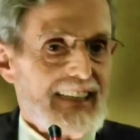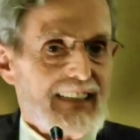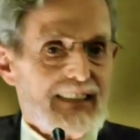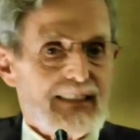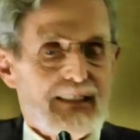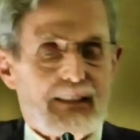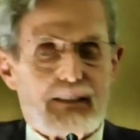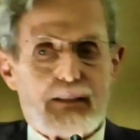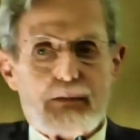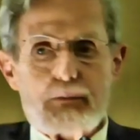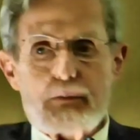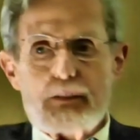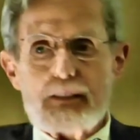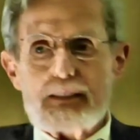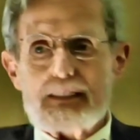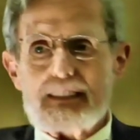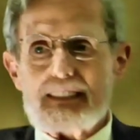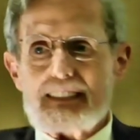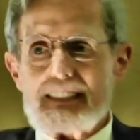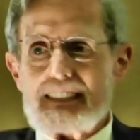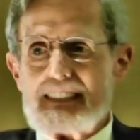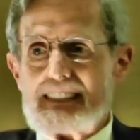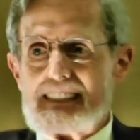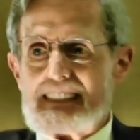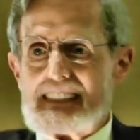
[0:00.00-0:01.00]
So it
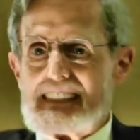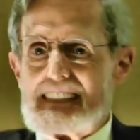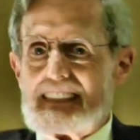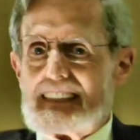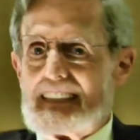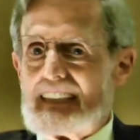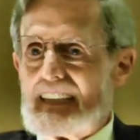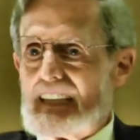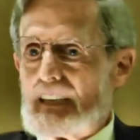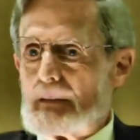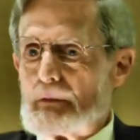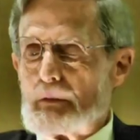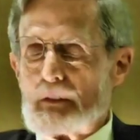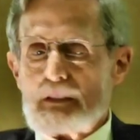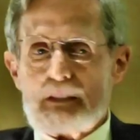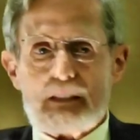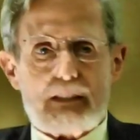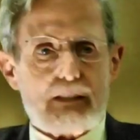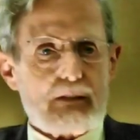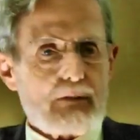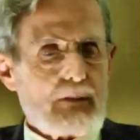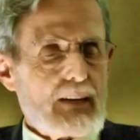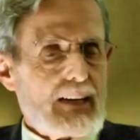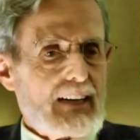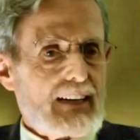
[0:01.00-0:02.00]
was, it was
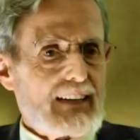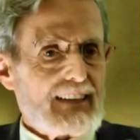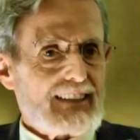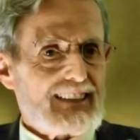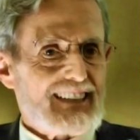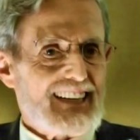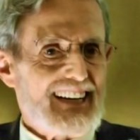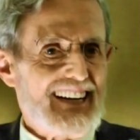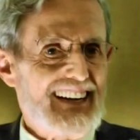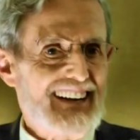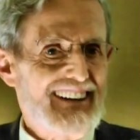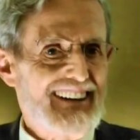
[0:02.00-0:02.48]
strange.